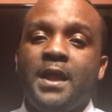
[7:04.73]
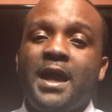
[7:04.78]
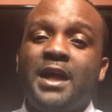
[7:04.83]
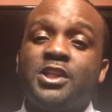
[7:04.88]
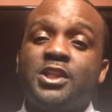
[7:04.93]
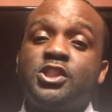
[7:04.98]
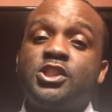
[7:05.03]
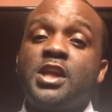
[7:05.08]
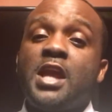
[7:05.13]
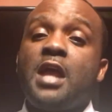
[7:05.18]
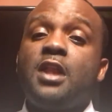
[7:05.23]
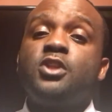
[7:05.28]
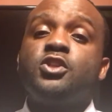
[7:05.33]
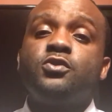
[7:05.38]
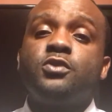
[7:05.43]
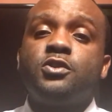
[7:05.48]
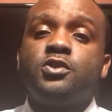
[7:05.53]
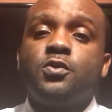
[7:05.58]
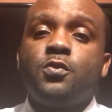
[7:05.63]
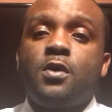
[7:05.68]
I challenge
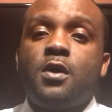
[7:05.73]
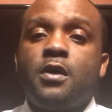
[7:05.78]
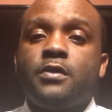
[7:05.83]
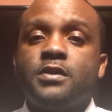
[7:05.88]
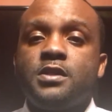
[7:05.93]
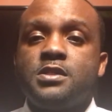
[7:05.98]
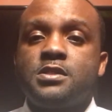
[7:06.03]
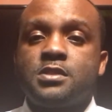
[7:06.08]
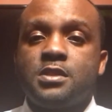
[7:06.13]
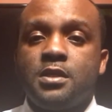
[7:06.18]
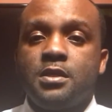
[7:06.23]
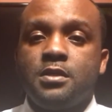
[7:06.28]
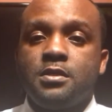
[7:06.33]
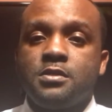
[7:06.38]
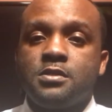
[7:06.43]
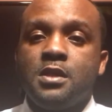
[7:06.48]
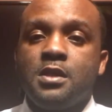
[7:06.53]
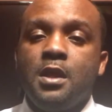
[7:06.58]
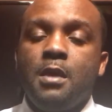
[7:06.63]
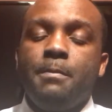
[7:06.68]
you to do all these
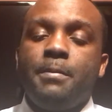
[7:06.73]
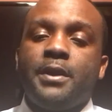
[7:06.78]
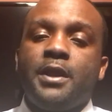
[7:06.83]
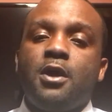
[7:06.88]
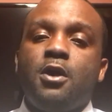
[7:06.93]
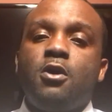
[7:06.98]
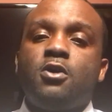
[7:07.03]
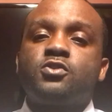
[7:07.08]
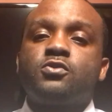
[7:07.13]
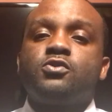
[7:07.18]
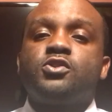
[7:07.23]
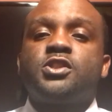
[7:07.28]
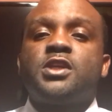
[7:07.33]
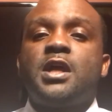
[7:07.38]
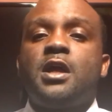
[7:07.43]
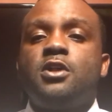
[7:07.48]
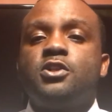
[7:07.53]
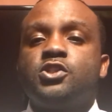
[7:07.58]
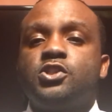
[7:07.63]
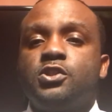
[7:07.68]
things, but I also
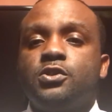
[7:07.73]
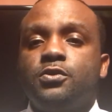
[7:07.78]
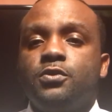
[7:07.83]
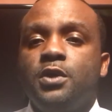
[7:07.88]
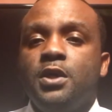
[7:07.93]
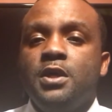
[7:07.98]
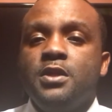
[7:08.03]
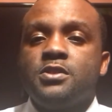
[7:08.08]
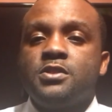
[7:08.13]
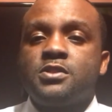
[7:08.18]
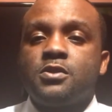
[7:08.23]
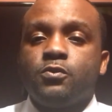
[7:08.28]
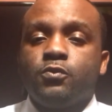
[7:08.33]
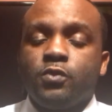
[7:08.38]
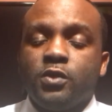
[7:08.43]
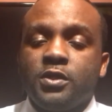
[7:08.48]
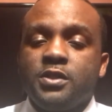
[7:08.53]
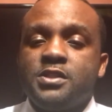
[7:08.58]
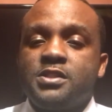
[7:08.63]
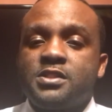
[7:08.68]
challenge you to
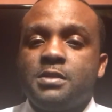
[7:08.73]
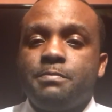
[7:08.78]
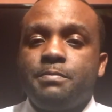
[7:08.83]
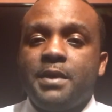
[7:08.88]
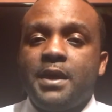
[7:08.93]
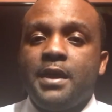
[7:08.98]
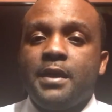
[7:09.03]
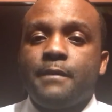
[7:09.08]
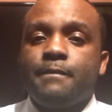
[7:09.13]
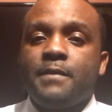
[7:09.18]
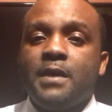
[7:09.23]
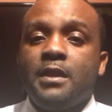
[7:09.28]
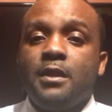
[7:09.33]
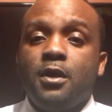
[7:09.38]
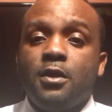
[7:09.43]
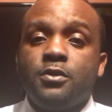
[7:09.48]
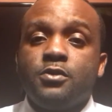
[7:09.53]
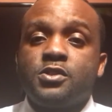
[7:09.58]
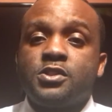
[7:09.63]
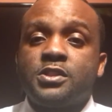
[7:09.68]
really sit back and
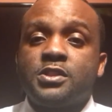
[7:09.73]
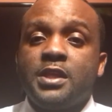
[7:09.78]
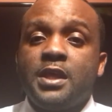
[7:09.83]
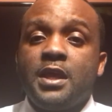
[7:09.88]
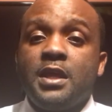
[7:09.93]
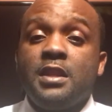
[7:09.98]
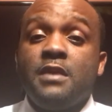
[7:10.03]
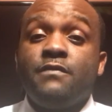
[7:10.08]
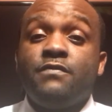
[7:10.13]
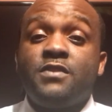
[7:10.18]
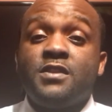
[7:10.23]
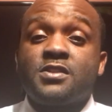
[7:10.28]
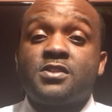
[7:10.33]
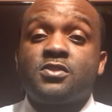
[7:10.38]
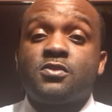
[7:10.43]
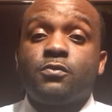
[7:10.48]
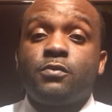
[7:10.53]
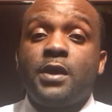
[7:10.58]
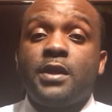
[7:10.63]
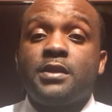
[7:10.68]
understand if this
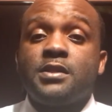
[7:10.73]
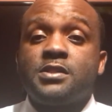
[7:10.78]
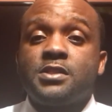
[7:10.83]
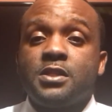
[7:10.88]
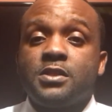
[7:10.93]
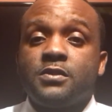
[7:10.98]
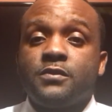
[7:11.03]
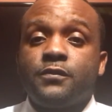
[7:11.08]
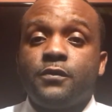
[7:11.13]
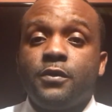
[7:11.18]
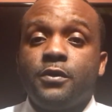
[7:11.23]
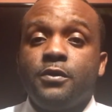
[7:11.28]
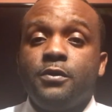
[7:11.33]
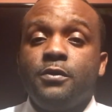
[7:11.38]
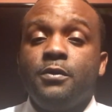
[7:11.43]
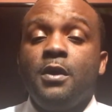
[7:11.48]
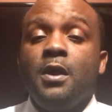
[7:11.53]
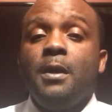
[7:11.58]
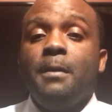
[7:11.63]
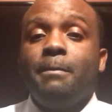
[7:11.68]
is the right decision for you.
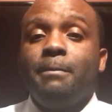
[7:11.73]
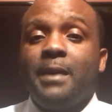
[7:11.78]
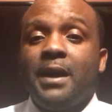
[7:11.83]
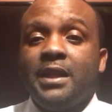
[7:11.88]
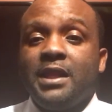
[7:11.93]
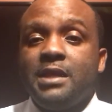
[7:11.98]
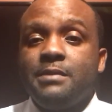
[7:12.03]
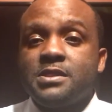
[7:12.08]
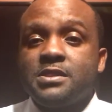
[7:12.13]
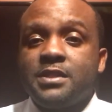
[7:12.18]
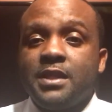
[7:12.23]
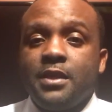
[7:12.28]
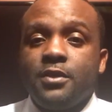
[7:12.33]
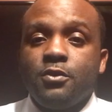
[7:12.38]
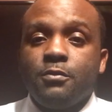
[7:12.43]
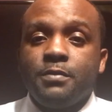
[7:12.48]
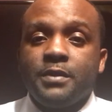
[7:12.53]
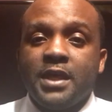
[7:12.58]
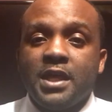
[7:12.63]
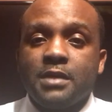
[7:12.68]
My name is
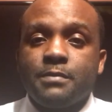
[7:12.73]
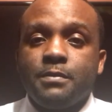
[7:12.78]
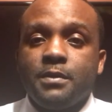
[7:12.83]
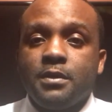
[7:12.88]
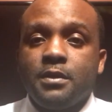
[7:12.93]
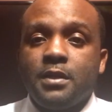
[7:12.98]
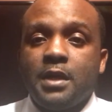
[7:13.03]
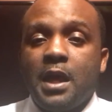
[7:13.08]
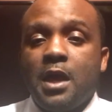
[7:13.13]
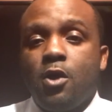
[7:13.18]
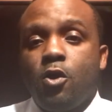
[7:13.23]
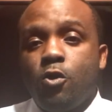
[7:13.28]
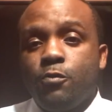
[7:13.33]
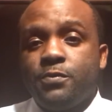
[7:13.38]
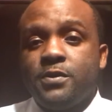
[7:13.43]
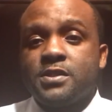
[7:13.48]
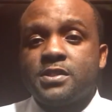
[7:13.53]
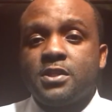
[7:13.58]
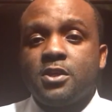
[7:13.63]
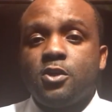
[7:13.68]
Daniel Blackman. I hope
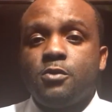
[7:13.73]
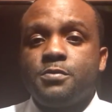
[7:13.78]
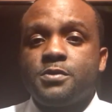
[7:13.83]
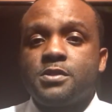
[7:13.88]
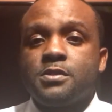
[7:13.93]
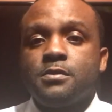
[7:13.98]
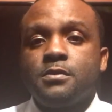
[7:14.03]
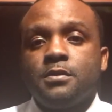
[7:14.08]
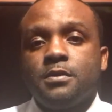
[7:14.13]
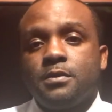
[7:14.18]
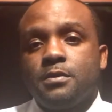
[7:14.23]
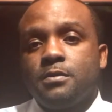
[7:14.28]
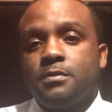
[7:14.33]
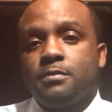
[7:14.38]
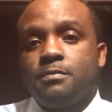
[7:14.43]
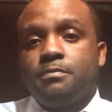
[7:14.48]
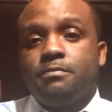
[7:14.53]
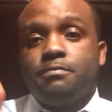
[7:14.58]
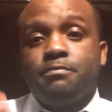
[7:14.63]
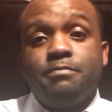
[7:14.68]
this helps.
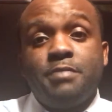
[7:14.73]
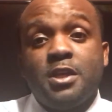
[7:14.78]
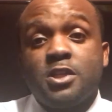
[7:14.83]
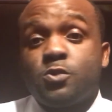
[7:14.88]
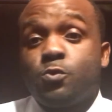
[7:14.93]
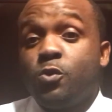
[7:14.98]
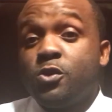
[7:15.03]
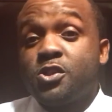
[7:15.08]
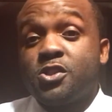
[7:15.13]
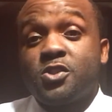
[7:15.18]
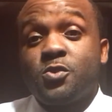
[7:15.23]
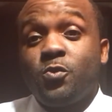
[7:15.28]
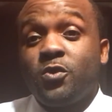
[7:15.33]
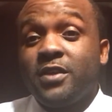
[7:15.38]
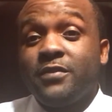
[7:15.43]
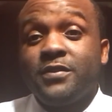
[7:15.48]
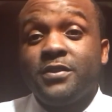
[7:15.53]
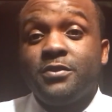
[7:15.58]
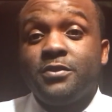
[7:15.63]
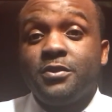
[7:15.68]
Best wishes to
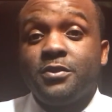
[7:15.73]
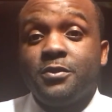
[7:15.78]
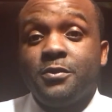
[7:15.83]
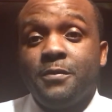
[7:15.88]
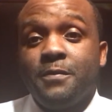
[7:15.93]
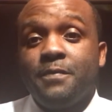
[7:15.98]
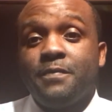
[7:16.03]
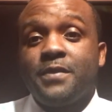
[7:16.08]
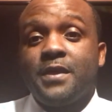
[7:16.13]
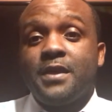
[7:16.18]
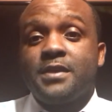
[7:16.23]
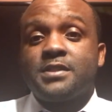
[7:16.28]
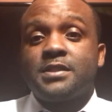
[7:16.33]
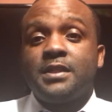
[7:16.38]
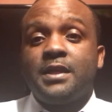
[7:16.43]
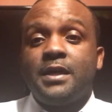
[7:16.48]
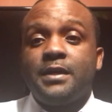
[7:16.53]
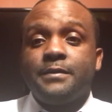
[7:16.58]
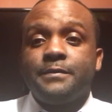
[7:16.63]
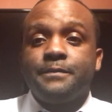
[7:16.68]
whatever you do. Thanks a
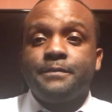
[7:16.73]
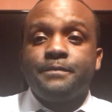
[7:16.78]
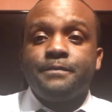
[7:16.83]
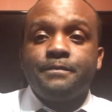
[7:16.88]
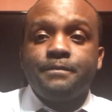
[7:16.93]
lot.